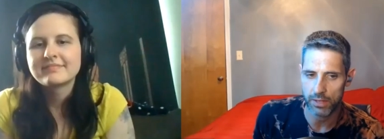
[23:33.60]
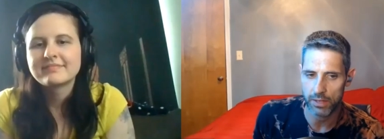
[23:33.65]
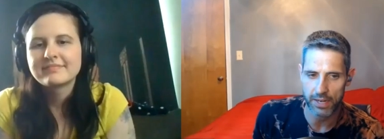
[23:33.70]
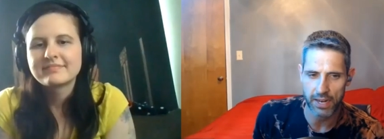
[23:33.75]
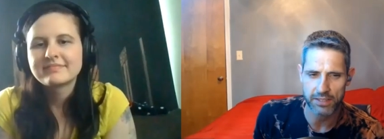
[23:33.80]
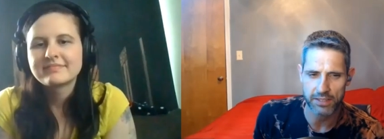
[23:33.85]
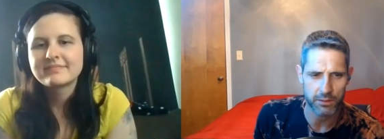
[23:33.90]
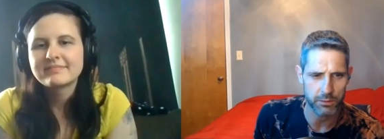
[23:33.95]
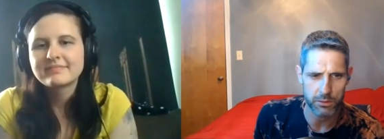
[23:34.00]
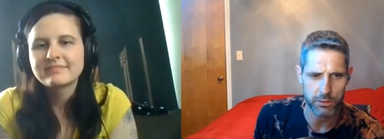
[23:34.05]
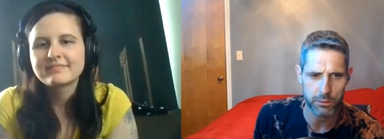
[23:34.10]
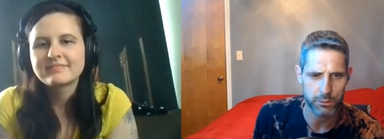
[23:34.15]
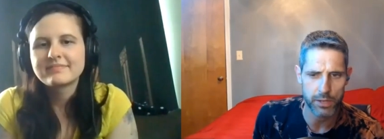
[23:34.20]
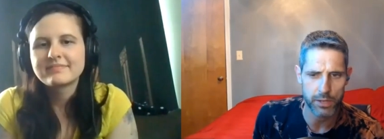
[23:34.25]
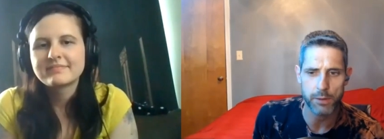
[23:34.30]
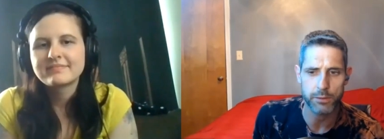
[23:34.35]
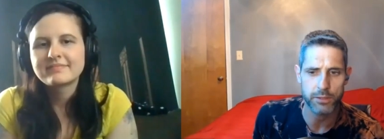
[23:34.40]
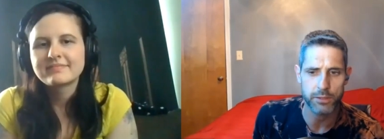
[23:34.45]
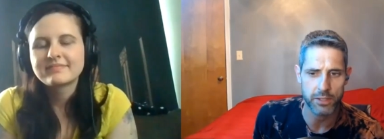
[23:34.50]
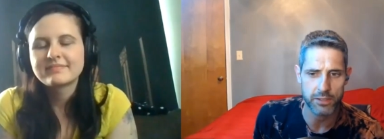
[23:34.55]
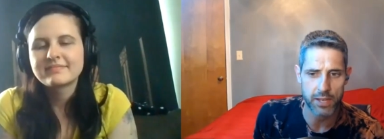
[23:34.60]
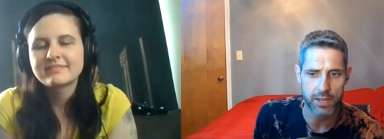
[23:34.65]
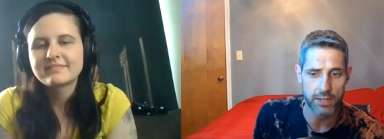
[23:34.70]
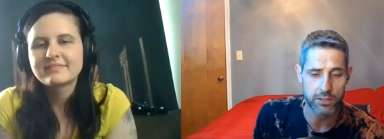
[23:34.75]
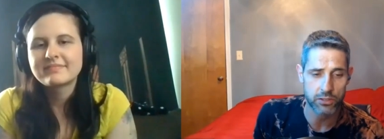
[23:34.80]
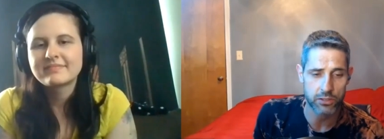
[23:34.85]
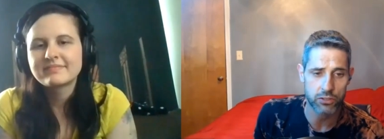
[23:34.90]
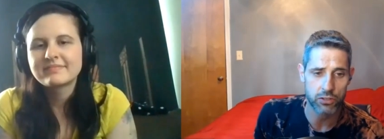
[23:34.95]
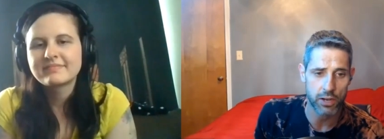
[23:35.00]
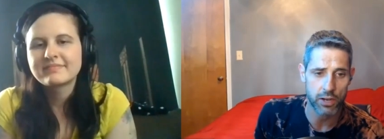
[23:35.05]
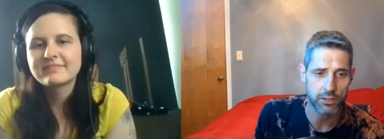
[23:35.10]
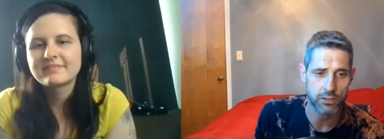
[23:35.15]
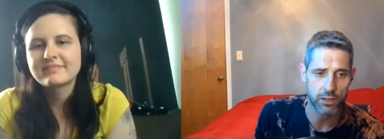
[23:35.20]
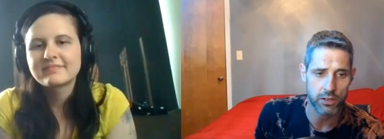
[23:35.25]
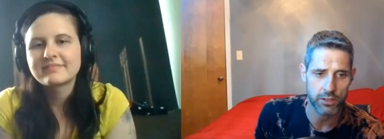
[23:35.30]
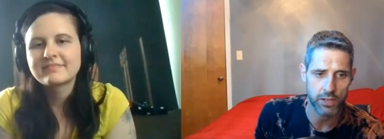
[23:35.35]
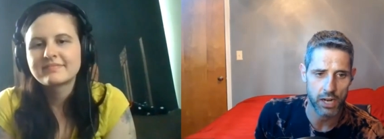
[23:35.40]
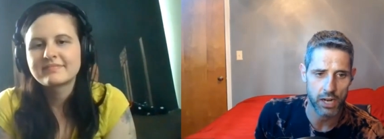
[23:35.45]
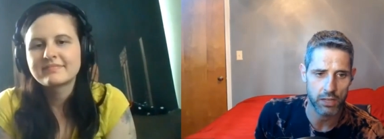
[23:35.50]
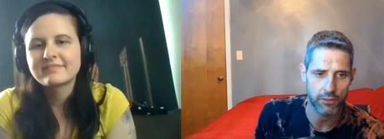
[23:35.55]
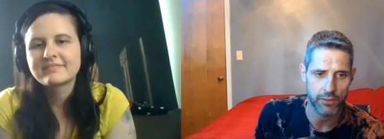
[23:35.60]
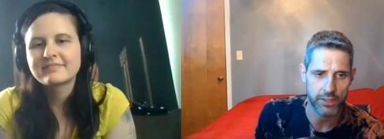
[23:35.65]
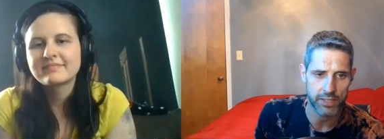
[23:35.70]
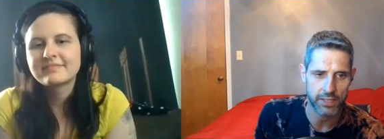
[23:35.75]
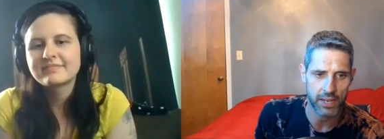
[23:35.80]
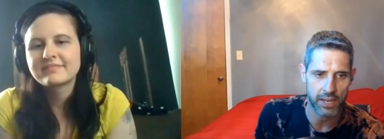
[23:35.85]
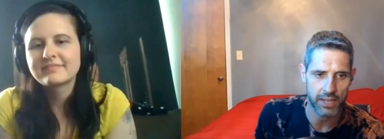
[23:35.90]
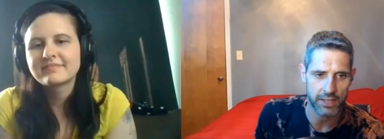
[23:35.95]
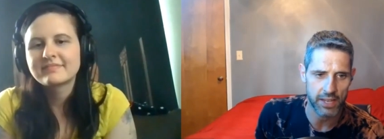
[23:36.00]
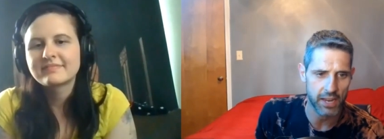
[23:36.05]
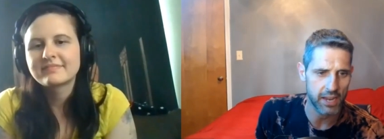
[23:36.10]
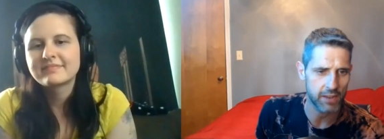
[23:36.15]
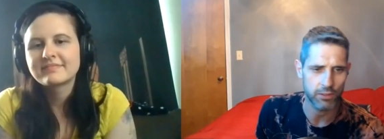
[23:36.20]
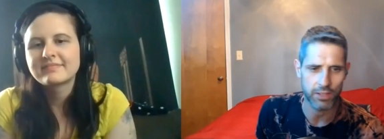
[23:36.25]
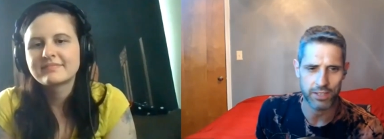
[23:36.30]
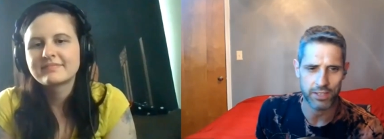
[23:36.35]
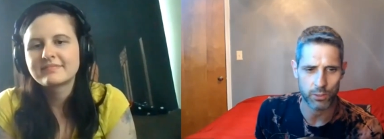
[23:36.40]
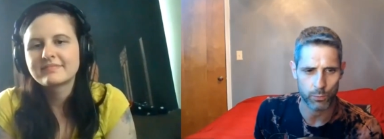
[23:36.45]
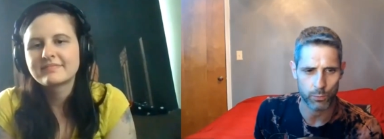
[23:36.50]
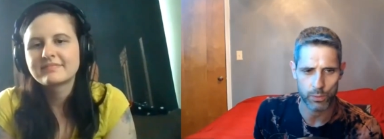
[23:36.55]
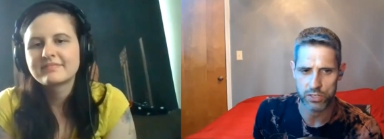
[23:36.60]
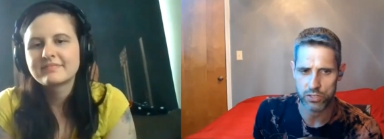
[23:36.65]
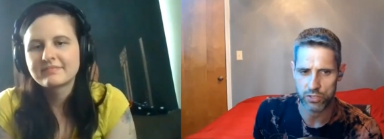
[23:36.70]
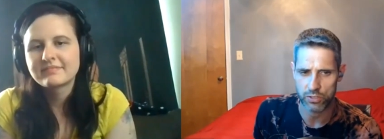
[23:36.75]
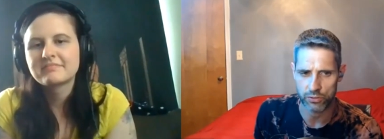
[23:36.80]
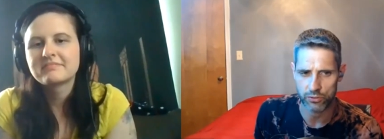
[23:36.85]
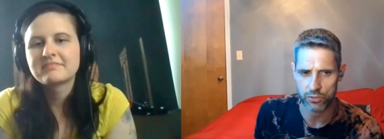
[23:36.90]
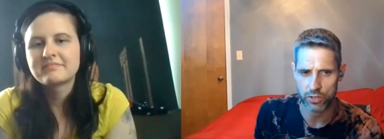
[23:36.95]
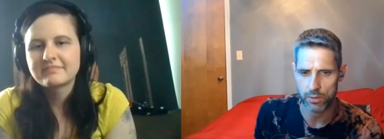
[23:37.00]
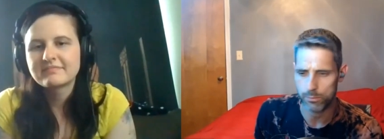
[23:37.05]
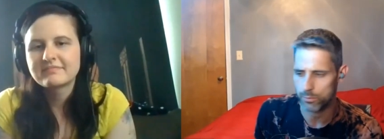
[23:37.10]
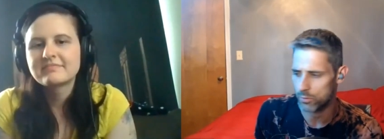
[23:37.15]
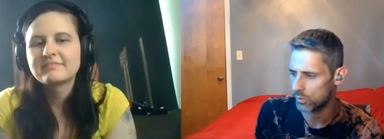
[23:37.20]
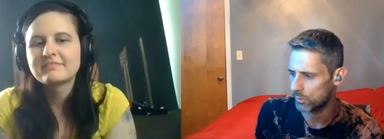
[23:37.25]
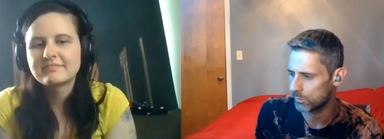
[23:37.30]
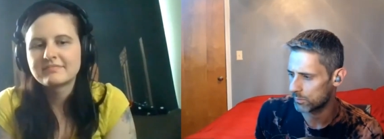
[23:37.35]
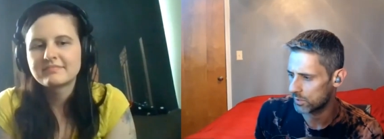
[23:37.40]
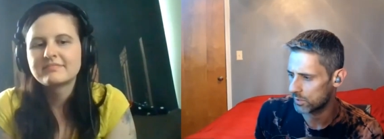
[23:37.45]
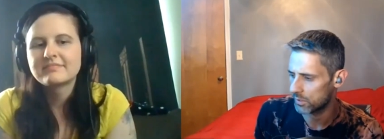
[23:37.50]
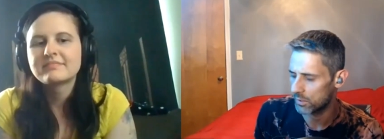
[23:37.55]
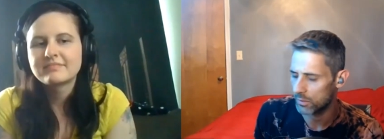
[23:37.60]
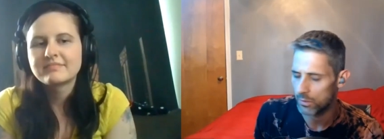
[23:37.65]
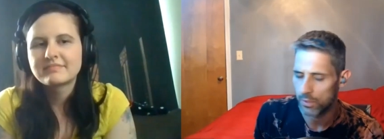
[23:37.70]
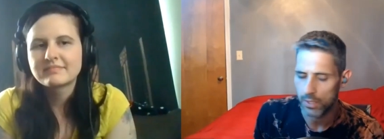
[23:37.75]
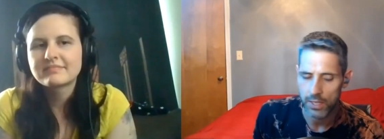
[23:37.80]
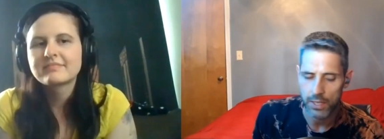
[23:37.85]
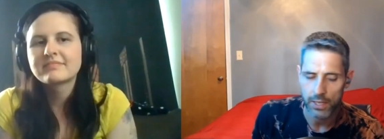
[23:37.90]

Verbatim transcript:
Speaker 1: like I you, I would say Texas Chainsaw, Night of the Living Dead, they have like a regional charm to them too.